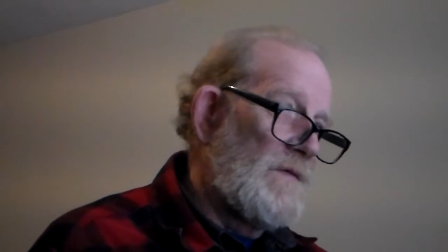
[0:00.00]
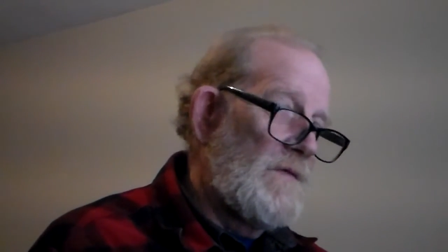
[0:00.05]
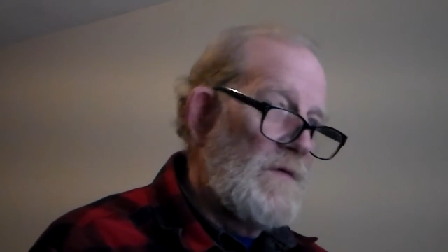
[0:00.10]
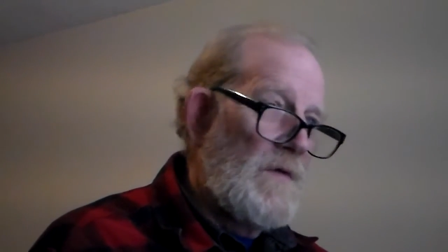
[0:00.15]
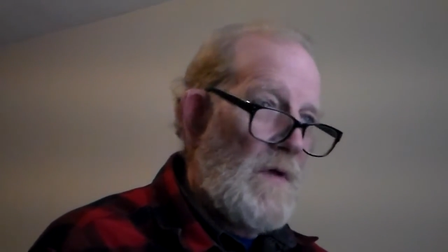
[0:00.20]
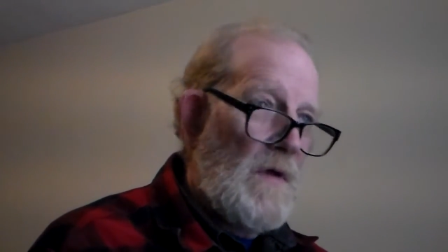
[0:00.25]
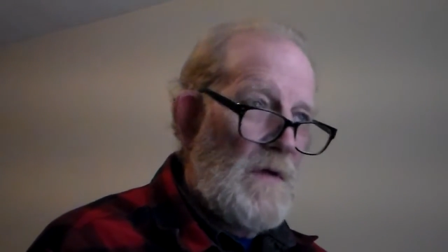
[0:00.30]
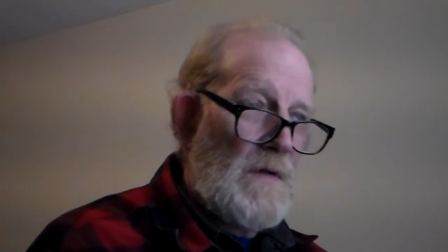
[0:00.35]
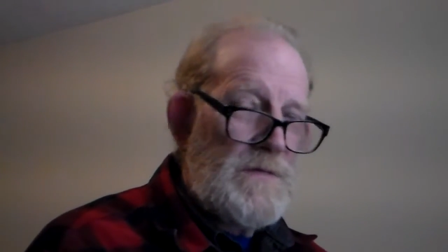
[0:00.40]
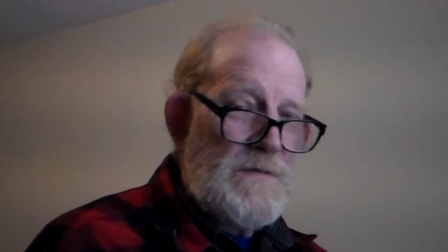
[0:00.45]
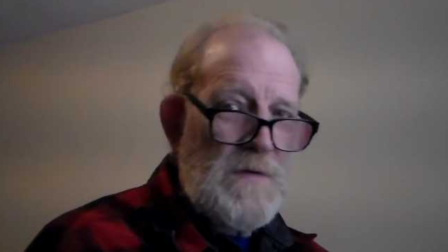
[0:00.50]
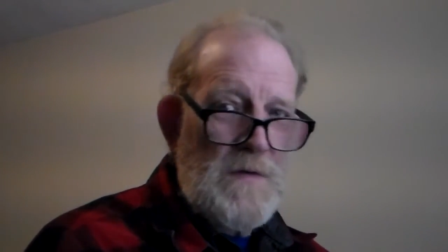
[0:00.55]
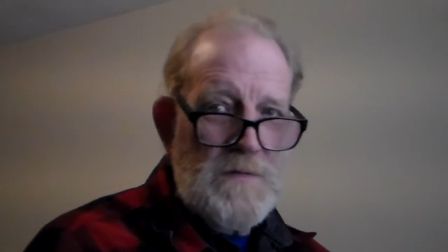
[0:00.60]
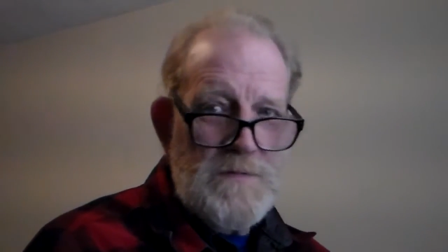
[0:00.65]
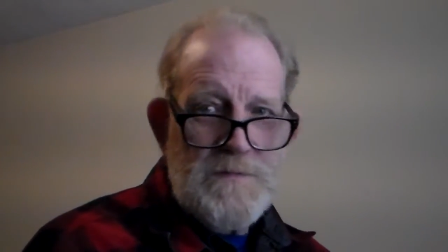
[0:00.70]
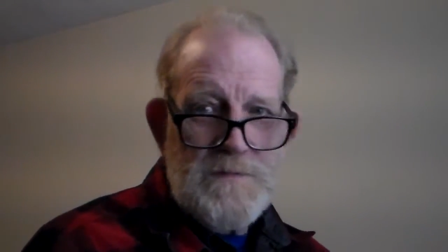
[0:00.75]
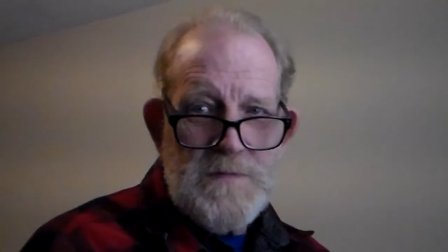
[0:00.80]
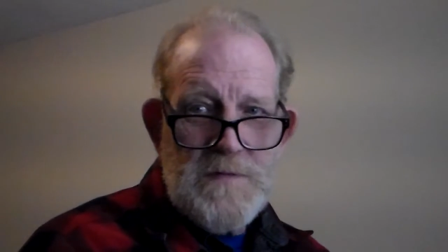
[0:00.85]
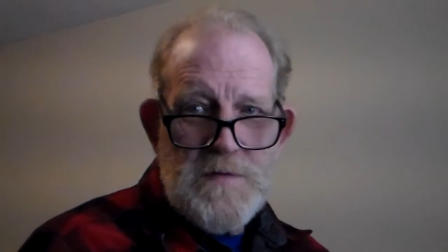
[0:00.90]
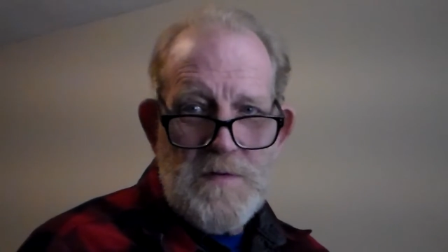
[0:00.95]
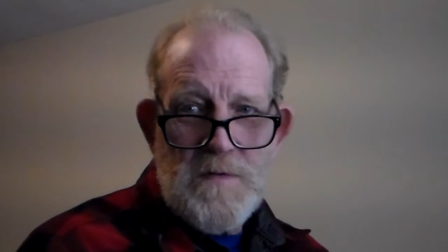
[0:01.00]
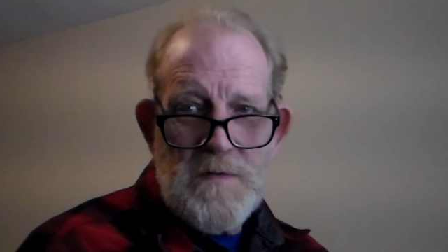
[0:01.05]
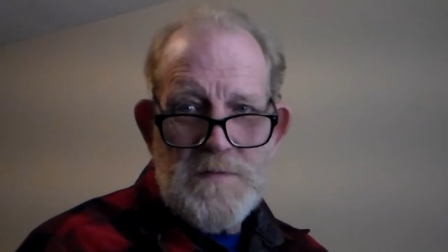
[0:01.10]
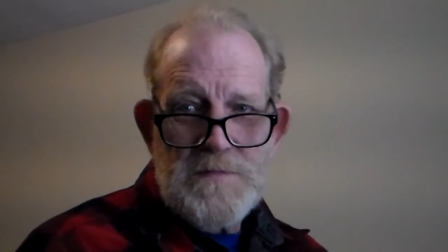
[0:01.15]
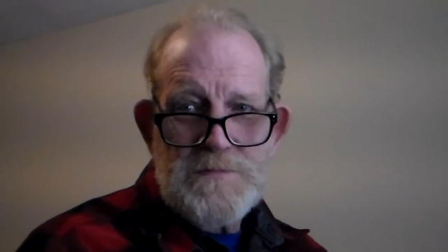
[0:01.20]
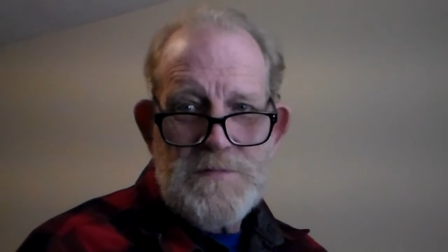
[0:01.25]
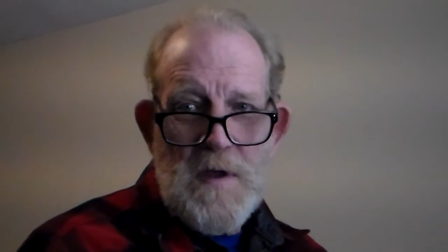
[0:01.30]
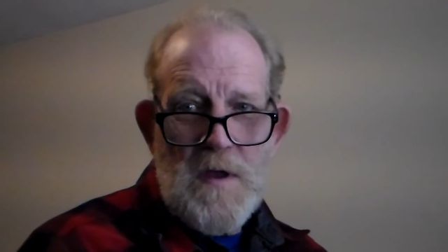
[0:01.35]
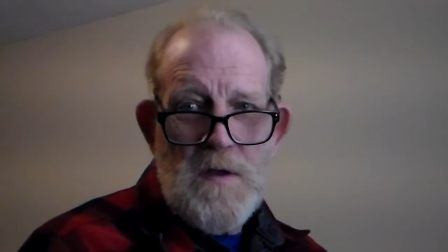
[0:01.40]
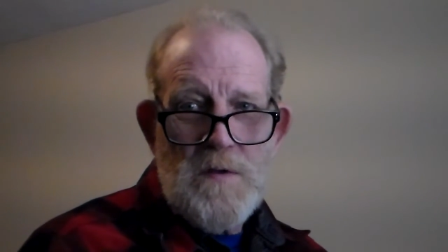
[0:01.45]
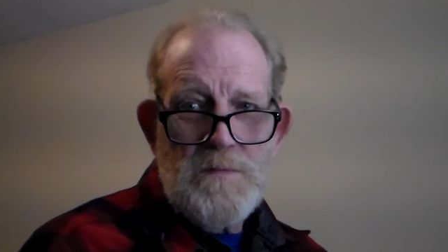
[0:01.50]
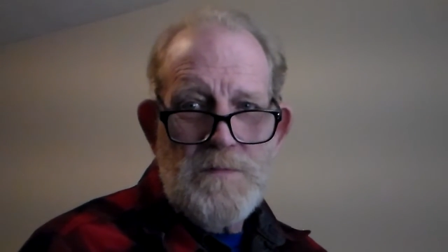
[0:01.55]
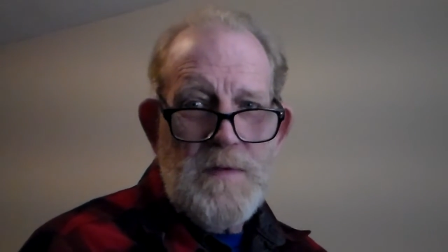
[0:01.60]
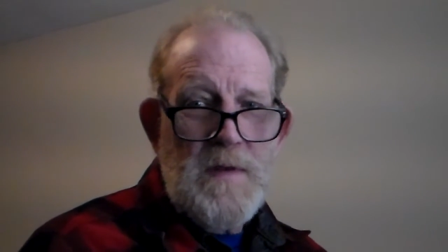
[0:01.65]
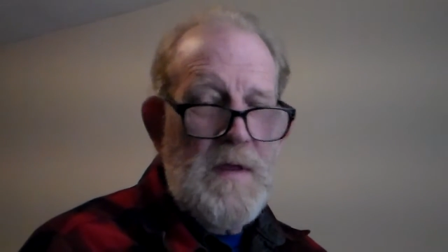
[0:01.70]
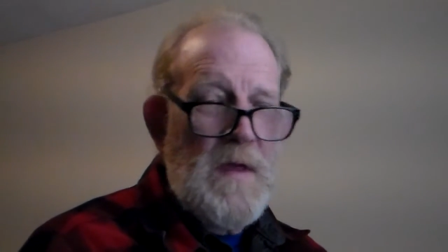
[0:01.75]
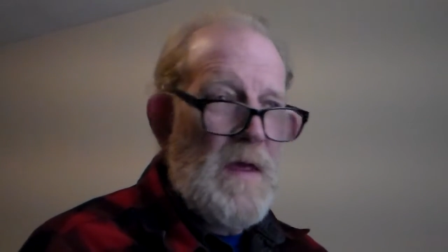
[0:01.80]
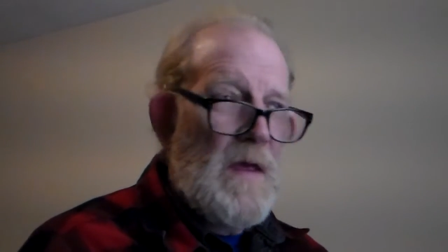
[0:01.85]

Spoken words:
the Eurozone,